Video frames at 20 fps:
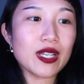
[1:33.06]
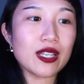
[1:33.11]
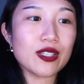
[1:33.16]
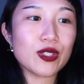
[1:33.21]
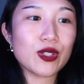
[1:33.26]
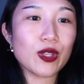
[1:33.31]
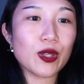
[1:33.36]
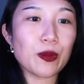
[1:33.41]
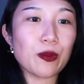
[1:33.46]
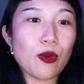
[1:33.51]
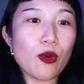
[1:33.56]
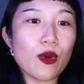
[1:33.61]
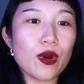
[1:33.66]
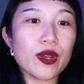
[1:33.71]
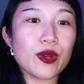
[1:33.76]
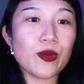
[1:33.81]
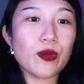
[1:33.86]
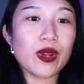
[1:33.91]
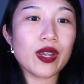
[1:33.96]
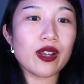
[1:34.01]
to the
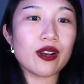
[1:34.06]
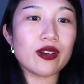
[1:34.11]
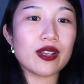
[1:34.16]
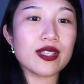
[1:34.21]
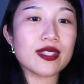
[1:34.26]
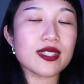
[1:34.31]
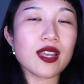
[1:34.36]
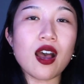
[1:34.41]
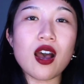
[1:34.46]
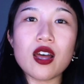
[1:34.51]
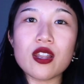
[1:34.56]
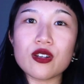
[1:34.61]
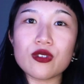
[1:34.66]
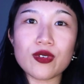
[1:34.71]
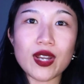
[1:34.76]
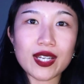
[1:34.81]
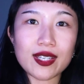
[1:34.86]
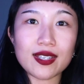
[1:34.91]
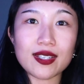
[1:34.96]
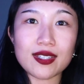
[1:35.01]
point where it's
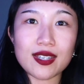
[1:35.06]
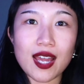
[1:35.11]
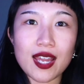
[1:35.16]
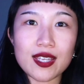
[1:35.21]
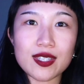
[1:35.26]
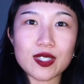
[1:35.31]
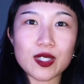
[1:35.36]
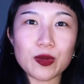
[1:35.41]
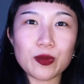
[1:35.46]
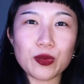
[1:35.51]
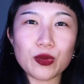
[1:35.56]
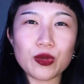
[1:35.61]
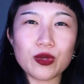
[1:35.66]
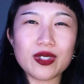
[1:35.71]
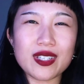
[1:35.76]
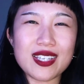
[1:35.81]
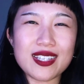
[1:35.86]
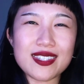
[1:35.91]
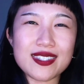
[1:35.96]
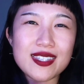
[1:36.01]

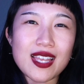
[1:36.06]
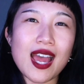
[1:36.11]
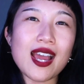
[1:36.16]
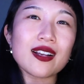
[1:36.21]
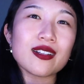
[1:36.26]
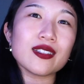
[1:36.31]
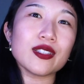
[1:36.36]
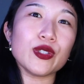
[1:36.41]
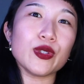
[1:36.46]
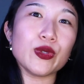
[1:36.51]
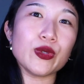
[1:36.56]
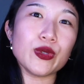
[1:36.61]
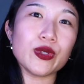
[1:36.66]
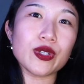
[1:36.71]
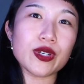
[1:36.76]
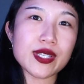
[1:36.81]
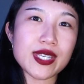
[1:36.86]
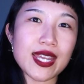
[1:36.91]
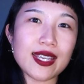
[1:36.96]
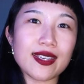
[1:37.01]
unrecognizable exactly who
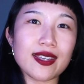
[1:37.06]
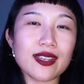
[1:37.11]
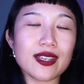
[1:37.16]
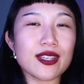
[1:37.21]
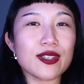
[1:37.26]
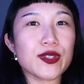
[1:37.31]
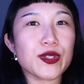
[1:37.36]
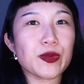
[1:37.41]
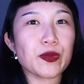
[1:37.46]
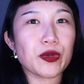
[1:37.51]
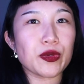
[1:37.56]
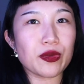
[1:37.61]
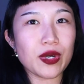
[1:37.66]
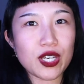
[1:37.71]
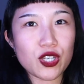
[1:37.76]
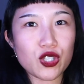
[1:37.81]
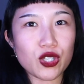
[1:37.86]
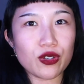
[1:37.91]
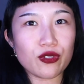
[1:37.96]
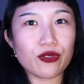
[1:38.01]
you're taking
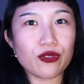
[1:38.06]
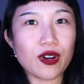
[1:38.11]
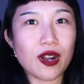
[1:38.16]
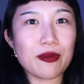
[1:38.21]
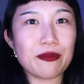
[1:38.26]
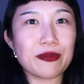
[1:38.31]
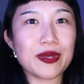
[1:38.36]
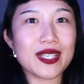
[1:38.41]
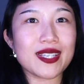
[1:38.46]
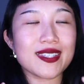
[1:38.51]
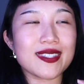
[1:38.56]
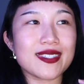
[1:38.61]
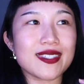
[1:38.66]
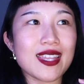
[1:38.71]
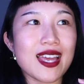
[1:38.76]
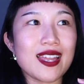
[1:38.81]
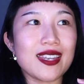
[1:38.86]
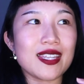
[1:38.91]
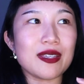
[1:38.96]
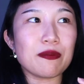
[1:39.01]
inspiration from, because
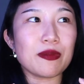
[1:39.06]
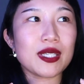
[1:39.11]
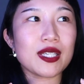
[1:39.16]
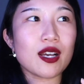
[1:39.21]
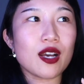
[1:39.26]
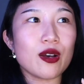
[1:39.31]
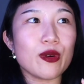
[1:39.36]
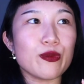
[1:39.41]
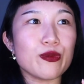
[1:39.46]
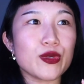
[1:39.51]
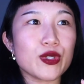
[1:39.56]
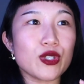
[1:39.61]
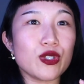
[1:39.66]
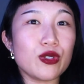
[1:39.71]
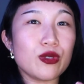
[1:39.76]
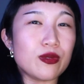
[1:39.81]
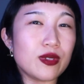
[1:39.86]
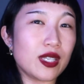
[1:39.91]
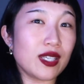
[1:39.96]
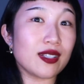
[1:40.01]
then it becomes
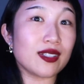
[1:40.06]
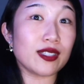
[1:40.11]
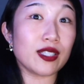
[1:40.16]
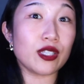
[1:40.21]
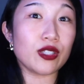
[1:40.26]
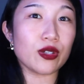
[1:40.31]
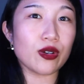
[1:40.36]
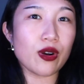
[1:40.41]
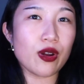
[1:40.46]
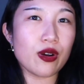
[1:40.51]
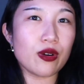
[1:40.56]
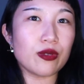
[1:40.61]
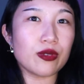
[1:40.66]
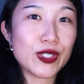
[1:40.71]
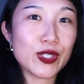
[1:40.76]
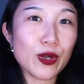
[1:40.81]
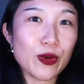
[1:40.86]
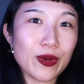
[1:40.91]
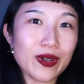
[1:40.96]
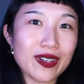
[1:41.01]
uniquely your own.
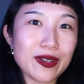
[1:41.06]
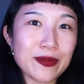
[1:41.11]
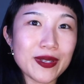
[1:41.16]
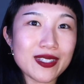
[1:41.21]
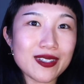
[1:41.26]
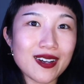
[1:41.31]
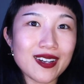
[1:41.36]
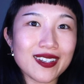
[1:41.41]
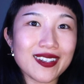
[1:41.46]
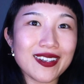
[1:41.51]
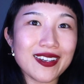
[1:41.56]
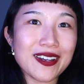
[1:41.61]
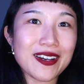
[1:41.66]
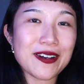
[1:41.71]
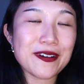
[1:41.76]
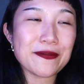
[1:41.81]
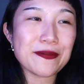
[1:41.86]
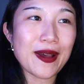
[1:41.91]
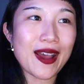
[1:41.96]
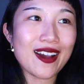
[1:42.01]
So we're going to be talking
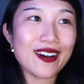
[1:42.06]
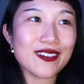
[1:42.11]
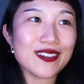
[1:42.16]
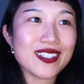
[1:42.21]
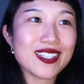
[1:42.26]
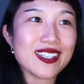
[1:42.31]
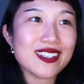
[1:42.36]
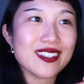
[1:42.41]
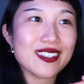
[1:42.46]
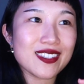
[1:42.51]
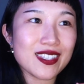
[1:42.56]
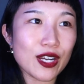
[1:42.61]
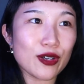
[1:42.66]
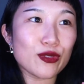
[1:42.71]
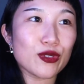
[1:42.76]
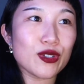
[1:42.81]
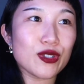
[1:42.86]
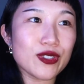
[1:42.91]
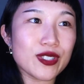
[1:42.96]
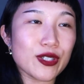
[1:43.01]
about
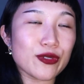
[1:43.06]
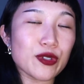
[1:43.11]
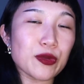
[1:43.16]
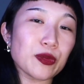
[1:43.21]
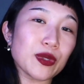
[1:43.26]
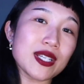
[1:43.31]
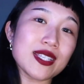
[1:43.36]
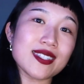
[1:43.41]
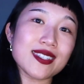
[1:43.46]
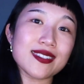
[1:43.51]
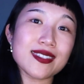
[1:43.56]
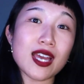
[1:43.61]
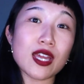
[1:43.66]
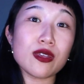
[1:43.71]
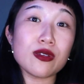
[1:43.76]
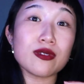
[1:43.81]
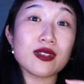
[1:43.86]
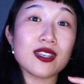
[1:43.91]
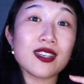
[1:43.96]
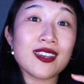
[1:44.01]
several different places that
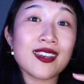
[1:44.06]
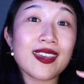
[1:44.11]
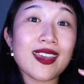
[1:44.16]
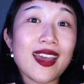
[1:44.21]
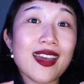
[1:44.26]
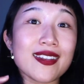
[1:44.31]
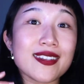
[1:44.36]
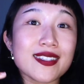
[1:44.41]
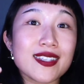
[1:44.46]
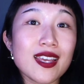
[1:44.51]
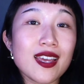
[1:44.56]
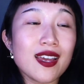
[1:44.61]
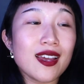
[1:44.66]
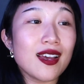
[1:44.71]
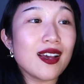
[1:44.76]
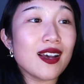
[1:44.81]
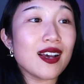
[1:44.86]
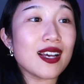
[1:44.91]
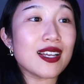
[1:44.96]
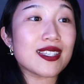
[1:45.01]
you can get
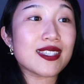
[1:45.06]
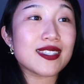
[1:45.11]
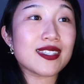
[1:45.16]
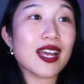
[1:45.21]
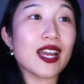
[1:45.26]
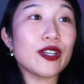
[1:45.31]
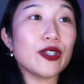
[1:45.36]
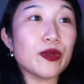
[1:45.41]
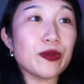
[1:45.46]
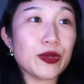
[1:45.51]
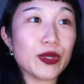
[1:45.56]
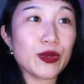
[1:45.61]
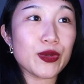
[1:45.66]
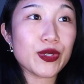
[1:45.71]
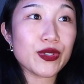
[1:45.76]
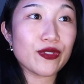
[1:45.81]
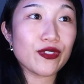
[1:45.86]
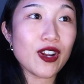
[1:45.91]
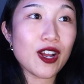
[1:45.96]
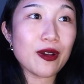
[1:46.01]
a style
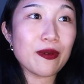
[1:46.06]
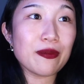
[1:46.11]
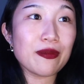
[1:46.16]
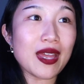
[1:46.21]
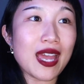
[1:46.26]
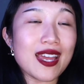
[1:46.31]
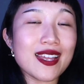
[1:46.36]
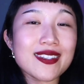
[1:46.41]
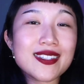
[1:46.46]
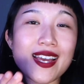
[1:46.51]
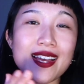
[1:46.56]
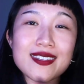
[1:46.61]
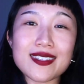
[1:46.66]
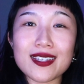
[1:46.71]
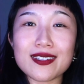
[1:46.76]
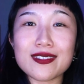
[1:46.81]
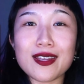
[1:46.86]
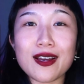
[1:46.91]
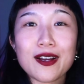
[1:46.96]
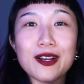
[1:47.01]
muse from, and as
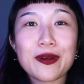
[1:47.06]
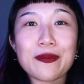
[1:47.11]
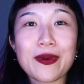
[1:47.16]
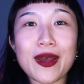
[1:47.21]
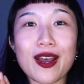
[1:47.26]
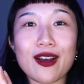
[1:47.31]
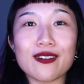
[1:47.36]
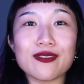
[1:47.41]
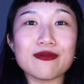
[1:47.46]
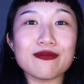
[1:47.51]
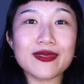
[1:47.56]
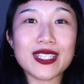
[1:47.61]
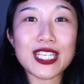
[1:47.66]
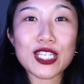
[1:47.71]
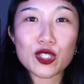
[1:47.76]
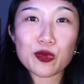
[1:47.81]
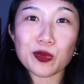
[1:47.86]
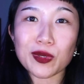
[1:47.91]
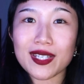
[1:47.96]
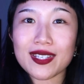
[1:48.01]
I talk about
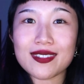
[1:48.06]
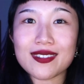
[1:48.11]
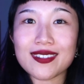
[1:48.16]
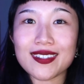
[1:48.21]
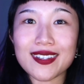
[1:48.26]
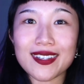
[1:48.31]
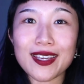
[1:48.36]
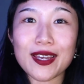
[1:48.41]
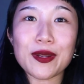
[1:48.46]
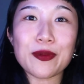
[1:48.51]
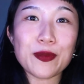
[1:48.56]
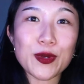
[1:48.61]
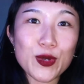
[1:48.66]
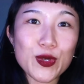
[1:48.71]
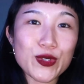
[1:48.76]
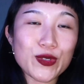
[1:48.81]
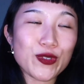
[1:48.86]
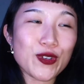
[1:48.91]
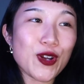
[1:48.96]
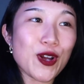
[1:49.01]
each place you can get a
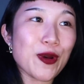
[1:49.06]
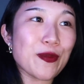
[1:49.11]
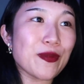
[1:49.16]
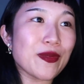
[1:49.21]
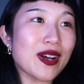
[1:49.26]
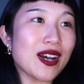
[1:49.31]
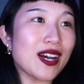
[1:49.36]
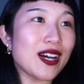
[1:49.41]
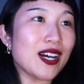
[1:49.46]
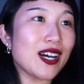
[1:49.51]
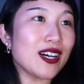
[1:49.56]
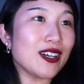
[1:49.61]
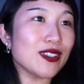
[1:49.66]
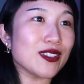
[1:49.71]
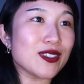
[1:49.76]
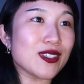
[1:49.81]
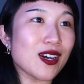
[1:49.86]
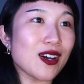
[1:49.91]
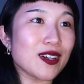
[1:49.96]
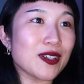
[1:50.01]
muse from, I'll
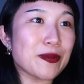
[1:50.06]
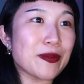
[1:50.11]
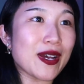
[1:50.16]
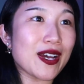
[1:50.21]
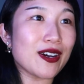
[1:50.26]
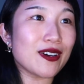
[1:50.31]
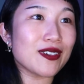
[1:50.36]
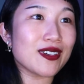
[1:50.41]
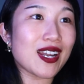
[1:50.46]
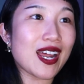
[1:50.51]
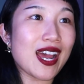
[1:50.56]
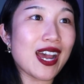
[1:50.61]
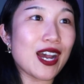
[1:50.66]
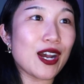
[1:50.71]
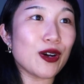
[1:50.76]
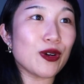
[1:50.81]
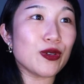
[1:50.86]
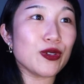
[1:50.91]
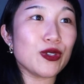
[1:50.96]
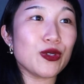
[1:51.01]
talk about
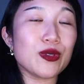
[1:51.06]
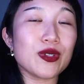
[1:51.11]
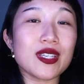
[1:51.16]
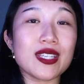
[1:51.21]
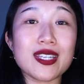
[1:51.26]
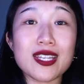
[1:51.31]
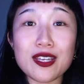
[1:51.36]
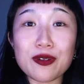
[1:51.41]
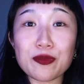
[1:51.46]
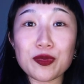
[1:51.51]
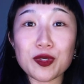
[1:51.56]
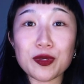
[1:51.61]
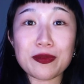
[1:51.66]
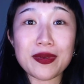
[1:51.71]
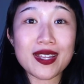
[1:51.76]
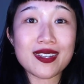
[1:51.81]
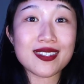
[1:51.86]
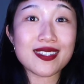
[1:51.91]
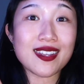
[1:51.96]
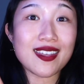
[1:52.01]
how you can
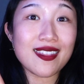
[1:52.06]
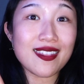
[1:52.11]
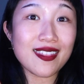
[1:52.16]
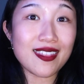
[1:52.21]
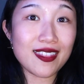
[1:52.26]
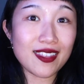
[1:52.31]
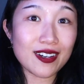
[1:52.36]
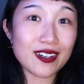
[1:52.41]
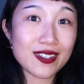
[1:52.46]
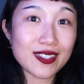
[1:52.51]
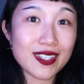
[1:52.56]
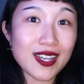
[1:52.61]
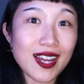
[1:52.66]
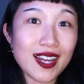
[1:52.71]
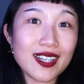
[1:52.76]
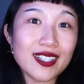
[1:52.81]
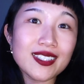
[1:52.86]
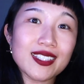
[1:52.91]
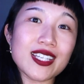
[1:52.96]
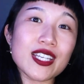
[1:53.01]
implement their
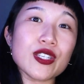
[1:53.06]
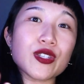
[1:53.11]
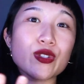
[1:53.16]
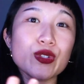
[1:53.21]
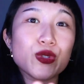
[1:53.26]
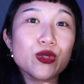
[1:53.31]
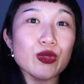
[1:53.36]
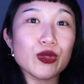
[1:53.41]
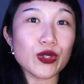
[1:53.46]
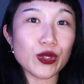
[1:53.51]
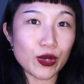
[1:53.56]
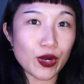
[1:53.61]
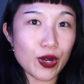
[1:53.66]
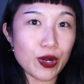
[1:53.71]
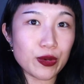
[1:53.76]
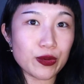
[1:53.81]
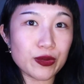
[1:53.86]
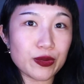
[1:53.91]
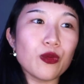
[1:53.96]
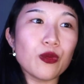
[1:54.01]
style into your
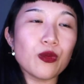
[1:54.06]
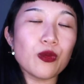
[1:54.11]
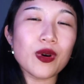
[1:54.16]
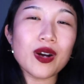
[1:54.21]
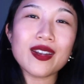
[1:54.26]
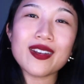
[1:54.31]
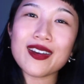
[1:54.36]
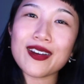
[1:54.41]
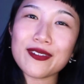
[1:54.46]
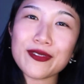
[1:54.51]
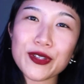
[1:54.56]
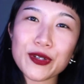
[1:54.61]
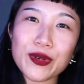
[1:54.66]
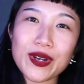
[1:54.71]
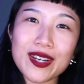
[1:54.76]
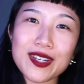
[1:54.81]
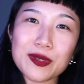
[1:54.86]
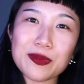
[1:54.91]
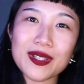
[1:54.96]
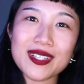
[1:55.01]
own. One of the
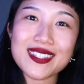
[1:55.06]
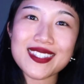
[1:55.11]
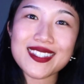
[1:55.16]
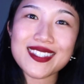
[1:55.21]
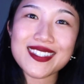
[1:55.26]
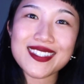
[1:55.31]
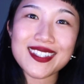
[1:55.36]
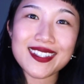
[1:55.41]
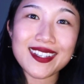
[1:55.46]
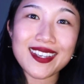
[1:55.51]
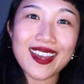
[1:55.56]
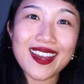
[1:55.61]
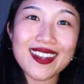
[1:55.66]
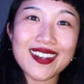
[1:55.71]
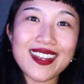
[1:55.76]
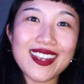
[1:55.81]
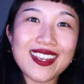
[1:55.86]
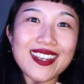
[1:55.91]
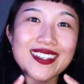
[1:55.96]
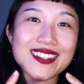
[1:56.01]
greatest places to
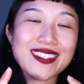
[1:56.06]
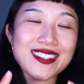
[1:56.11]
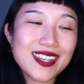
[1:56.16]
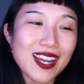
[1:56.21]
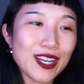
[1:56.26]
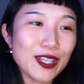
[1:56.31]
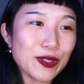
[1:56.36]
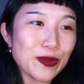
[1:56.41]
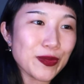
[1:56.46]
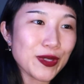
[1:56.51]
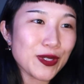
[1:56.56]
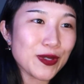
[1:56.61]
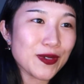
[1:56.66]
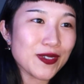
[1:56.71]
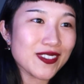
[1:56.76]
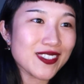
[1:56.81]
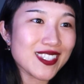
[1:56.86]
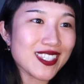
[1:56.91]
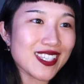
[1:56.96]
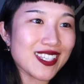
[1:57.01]
get a style
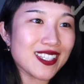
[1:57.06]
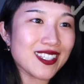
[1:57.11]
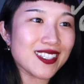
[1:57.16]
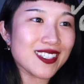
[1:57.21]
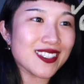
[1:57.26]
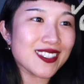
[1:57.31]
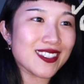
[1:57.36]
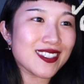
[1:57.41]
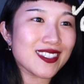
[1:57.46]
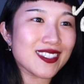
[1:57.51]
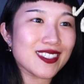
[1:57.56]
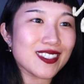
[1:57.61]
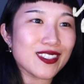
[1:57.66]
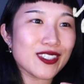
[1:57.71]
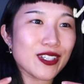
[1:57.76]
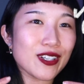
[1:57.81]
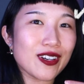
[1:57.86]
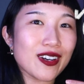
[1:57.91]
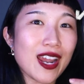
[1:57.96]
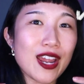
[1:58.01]
muse is
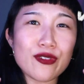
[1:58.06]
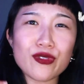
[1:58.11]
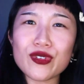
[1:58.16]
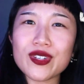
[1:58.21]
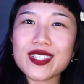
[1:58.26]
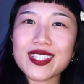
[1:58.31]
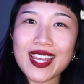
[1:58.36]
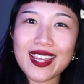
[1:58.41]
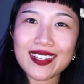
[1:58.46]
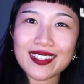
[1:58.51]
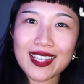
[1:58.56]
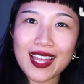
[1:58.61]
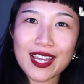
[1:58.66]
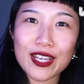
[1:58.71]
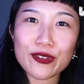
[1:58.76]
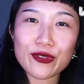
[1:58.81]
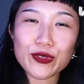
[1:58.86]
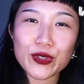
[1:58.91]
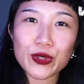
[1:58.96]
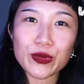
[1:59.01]
your everyday
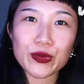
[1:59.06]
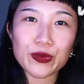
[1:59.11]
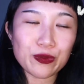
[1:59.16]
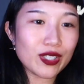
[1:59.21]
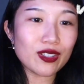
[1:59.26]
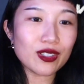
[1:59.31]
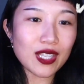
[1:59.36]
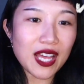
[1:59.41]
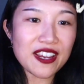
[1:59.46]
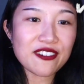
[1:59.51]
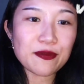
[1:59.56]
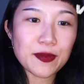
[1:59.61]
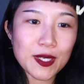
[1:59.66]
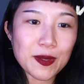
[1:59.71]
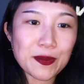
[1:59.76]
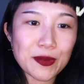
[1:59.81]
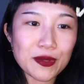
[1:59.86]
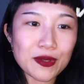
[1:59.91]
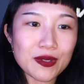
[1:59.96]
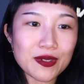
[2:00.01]
life, your real life
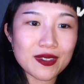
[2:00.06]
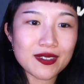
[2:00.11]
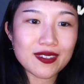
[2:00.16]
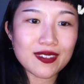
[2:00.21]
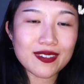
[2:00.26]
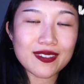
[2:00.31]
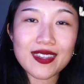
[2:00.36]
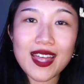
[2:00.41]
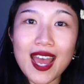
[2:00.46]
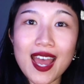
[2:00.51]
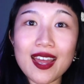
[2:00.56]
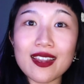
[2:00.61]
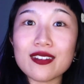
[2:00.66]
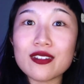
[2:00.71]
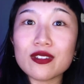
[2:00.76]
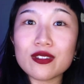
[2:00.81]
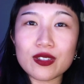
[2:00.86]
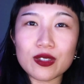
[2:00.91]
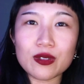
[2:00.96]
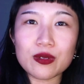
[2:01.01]
people that
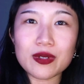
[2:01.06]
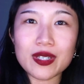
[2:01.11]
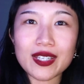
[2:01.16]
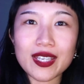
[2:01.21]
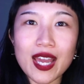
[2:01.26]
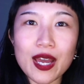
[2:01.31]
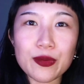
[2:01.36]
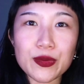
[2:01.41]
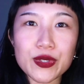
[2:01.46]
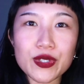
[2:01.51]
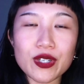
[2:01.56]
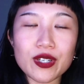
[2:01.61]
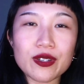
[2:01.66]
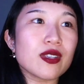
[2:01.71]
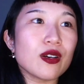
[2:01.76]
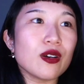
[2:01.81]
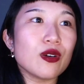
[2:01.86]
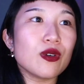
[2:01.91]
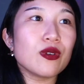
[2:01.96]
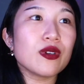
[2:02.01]
you encounter.
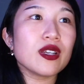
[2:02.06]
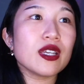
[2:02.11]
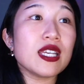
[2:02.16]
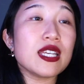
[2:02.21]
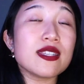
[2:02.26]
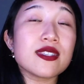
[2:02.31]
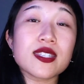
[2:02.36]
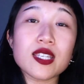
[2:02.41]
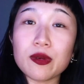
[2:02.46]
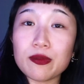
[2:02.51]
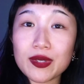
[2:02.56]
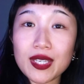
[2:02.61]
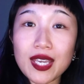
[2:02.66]
So in some